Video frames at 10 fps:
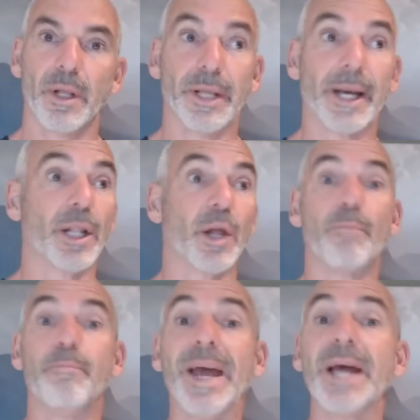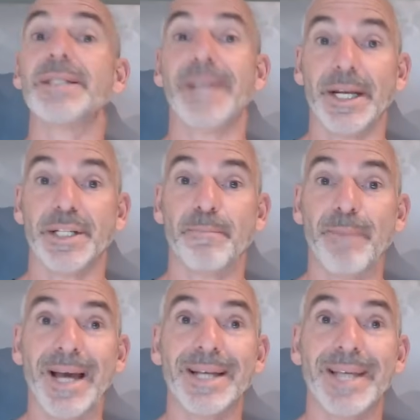Let alone mandates.
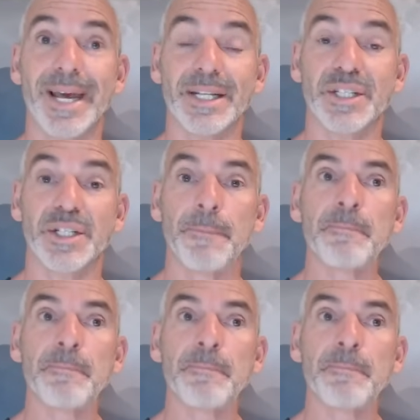Mandates